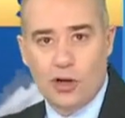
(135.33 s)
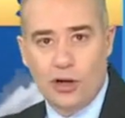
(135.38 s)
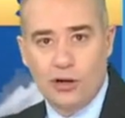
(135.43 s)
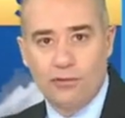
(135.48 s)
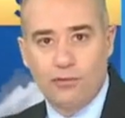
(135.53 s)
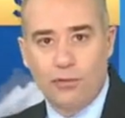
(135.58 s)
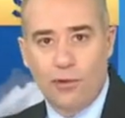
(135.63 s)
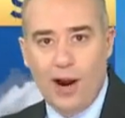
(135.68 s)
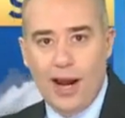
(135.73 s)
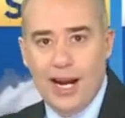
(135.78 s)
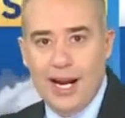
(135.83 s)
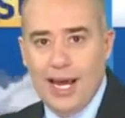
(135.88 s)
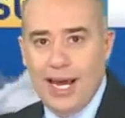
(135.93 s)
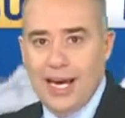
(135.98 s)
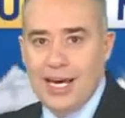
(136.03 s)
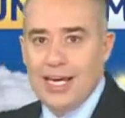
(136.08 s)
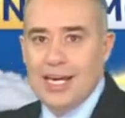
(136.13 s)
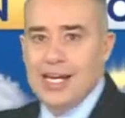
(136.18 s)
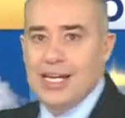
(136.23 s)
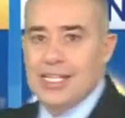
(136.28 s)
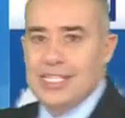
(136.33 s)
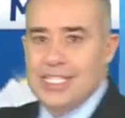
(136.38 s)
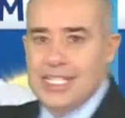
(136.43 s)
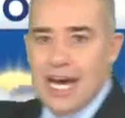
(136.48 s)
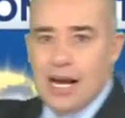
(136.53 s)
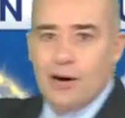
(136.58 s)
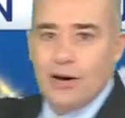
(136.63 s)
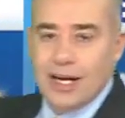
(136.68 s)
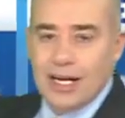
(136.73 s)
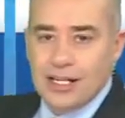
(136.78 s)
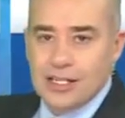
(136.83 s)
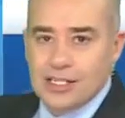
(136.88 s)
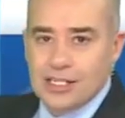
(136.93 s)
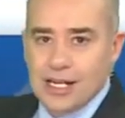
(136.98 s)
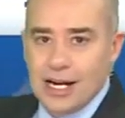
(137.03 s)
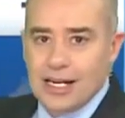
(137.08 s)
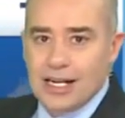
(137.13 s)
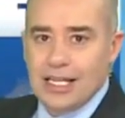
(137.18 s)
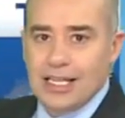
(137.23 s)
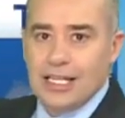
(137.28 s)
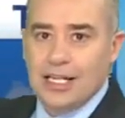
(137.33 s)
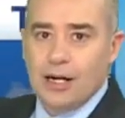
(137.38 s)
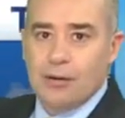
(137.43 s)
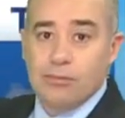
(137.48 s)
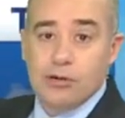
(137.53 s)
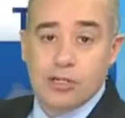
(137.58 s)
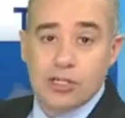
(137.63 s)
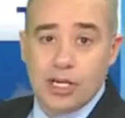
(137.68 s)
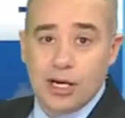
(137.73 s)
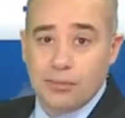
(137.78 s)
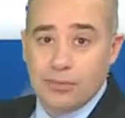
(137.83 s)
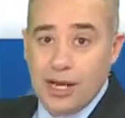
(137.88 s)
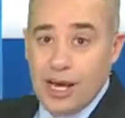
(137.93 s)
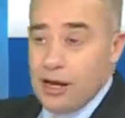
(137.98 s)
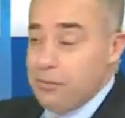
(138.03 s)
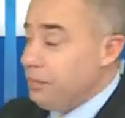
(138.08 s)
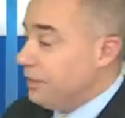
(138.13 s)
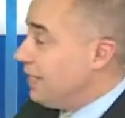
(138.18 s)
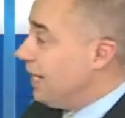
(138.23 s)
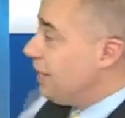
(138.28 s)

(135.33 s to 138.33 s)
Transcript: on Friday. Saturday and Sunday, the numbers come down, but